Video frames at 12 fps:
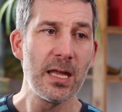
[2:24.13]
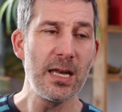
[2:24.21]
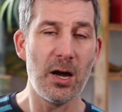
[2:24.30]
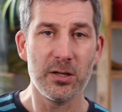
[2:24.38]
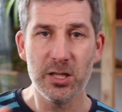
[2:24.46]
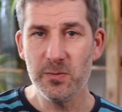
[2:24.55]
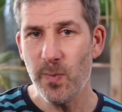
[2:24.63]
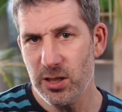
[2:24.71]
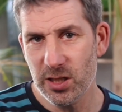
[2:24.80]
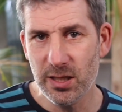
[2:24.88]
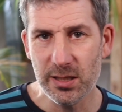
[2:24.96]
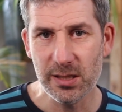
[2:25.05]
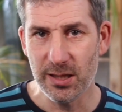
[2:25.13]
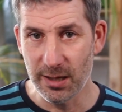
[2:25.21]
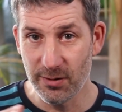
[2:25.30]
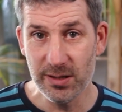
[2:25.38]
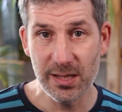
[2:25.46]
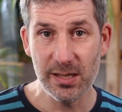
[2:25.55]
Now, I just mentioned
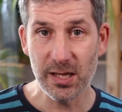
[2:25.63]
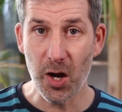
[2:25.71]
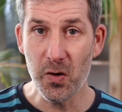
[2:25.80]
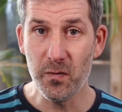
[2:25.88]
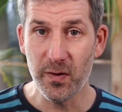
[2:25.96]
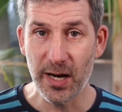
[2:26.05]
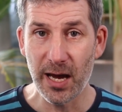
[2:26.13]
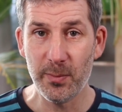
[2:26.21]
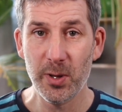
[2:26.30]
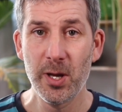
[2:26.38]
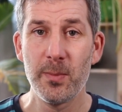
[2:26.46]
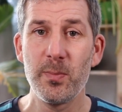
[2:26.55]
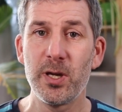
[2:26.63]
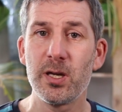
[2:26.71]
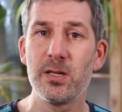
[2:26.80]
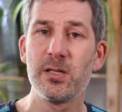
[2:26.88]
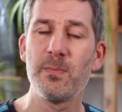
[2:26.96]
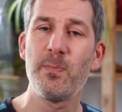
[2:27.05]
there is this overlap
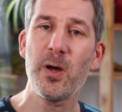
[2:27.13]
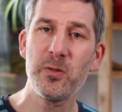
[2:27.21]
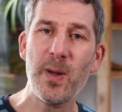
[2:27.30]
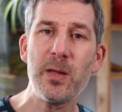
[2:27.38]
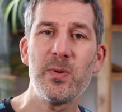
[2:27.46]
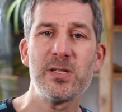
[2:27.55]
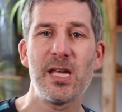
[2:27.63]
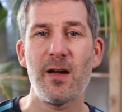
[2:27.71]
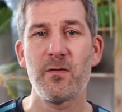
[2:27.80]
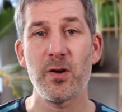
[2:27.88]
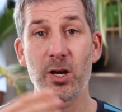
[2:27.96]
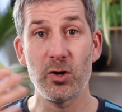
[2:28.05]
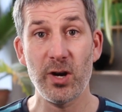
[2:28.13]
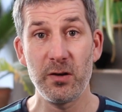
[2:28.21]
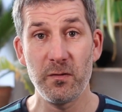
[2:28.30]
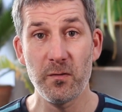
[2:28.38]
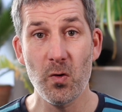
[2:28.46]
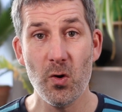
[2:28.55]
because both papers have a
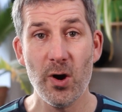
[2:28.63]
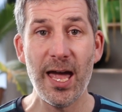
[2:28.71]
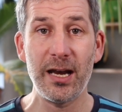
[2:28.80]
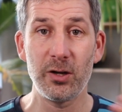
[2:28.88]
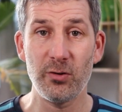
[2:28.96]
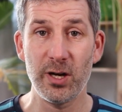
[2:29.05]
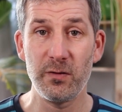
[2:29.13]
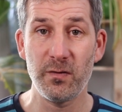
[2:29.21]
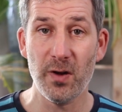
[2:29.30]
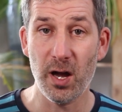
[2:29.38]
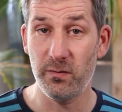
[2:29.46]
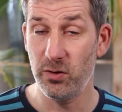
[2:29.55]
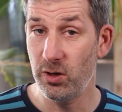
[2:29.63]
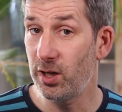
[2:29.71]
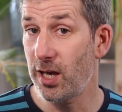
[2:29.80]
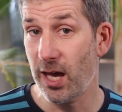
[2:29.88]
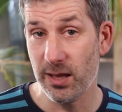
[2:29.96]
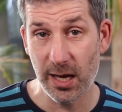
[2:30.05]
grade 4 and a grade 5. You
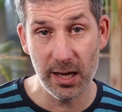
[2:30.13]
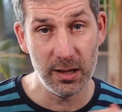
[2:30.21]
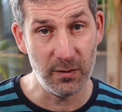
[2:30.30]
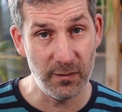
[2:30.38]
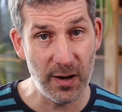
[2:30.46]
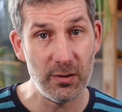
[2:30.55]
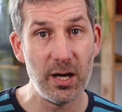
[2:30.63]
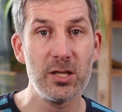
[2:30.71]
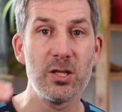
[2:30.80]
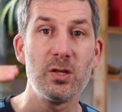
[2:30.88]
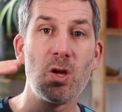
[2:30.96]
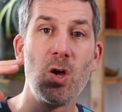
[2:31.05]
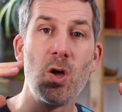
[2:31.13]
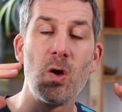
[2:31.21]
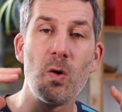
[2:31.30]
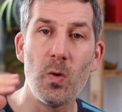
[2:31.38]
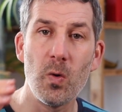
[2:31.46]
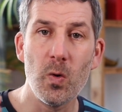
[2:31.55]
could get that in the foundation
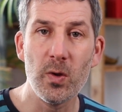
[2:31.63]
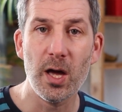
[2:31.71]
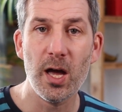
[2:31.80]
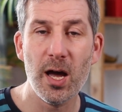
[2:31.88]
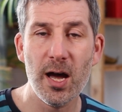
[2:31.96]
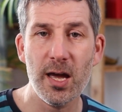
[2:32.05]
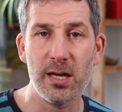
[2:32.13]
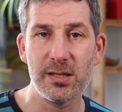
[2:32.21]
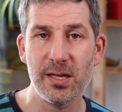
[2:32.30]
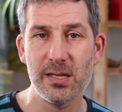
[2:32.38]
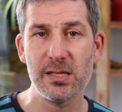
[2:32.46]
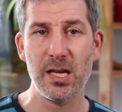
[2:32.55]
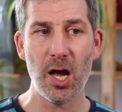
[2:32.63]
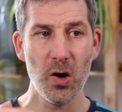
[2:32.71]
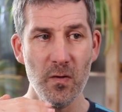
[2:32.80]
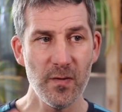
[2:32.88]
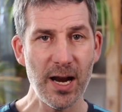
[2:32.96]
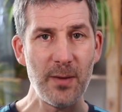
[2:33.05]
or the higher. So there's an
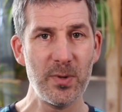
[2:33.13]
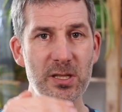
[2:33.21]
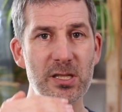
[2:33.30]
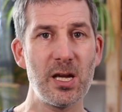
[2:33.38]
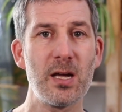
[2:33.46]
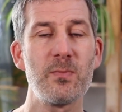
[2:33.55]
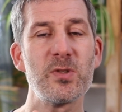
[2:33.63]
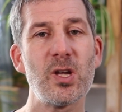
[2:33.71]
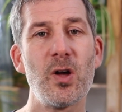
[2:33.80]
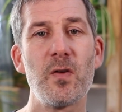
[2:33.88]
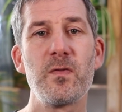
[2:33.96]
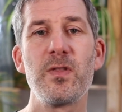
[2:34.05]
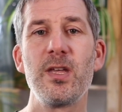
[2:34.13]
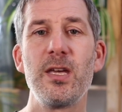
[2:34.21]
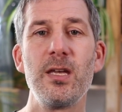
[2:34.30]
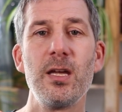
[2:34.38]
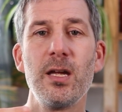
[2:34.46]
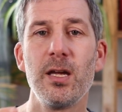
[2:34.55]
overlap in terms of
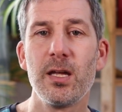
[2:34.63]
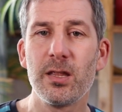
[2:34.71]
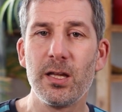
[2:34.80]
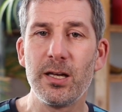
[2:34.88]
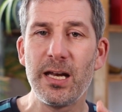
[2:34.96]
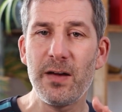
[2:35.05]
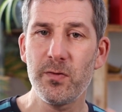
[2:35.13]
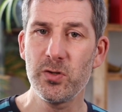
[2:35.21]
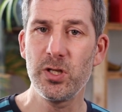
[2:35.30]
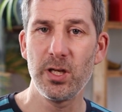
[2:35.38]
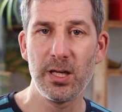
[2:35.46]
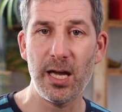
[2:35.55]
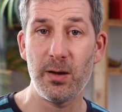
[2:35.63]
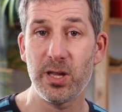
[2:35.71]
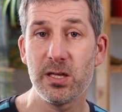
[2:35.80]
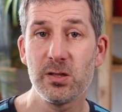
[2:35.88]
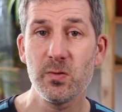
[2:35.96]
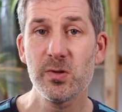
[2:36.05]
the levels you can get,
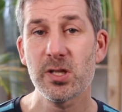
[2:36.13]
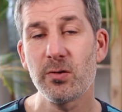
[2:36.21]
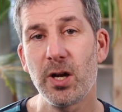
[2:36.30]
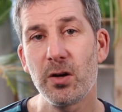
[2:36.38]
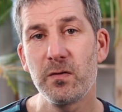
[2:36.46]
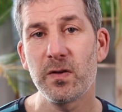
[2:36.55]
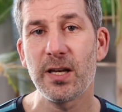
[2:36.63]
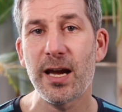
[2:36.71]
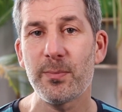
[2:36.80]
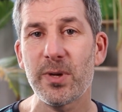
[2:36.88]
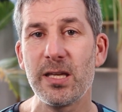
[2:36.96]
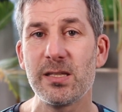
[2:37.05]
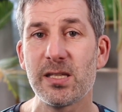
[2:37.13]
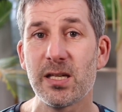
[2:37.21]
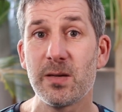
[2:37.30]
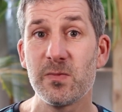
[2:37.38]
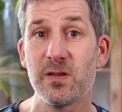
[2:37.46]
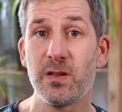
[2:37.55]
but there's also an overlap in
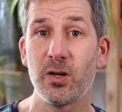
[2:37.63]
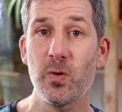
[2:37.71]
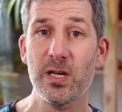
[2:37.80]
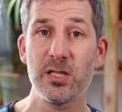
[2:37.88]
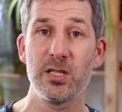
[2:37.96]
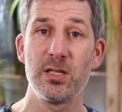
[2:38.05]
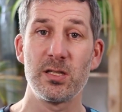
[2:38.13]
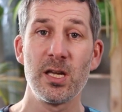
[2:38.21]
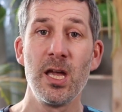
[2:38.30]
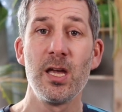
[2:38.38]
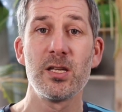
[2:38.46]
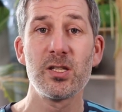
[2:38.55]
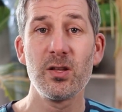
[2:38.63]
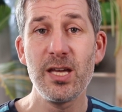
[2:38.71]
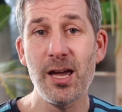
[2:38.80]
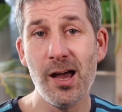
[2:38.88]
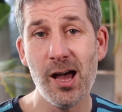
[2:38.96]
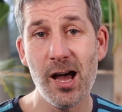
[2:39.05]
terms of the questions. So
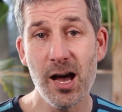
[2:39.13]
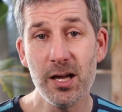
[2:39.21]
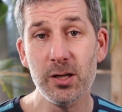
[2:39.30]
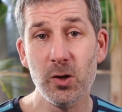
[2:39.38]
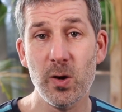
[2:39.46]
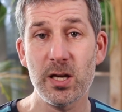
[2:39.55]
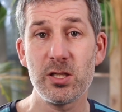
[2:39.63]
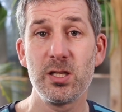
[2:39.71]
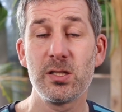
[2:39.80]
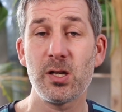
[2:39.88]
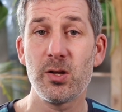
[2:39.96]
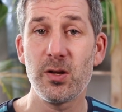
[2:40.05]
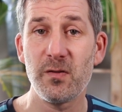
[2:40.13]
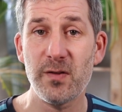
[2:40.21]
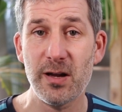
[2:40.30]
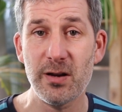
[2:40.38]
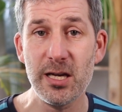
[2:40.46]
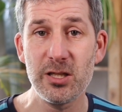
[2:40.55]
the harder questions on the
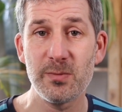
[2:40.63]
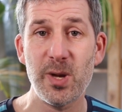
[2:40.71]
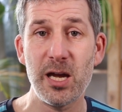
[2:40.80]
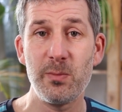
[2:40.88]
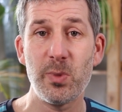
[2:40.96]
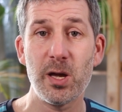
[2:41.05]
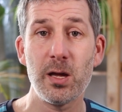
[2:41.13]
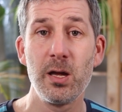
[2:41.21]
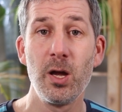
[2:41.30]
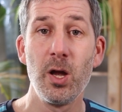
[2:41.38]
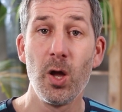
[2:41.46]
foundation paper